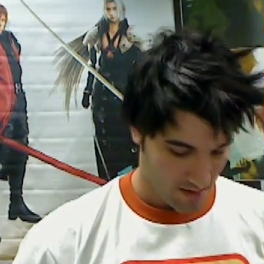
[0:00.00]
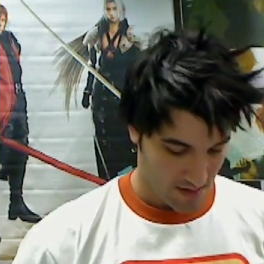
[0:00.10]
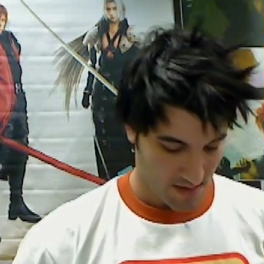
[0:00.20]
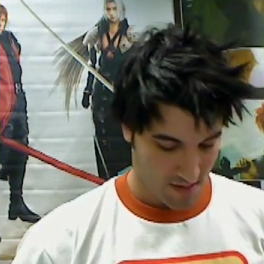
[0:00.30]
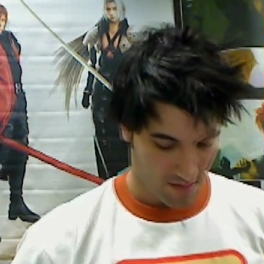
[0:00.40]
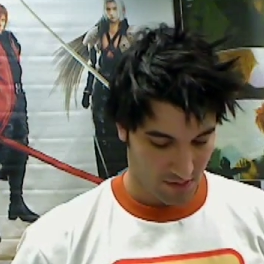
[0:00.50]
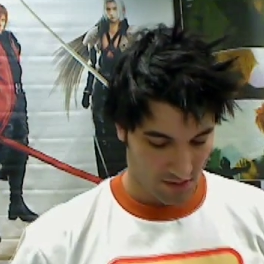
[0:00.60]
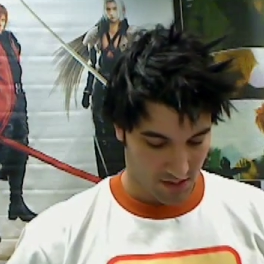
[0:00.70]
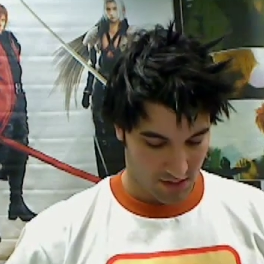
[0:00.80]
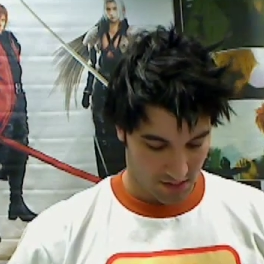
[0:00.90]
And we'll
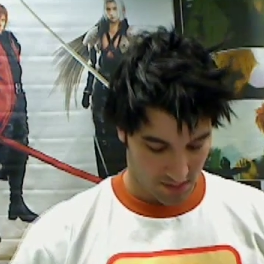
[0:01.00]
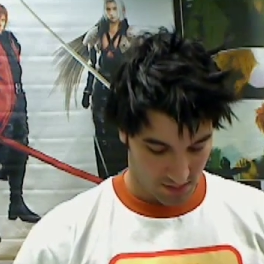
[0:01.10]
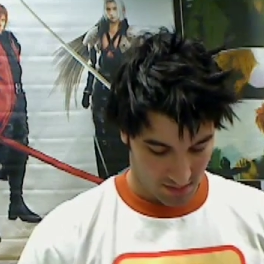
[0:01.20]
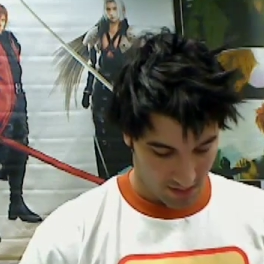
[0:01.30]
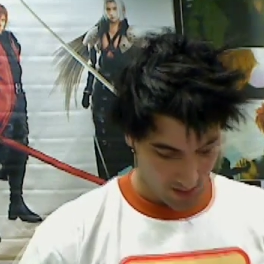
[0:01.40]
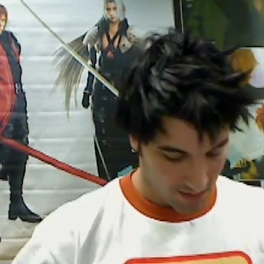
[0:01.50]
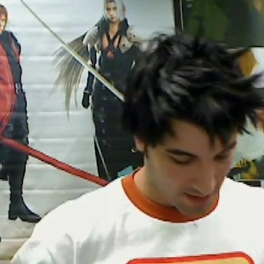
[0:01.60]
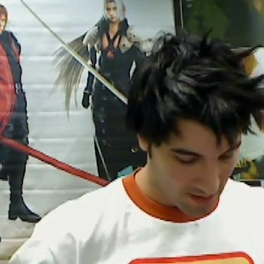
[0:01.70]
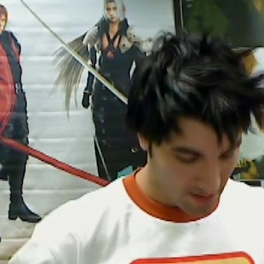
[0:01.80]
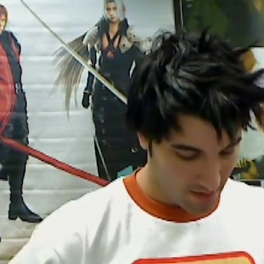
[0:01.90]
just take
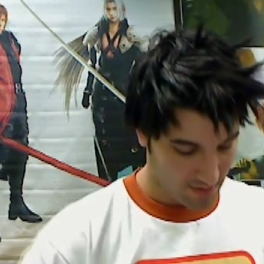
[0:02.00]
that out.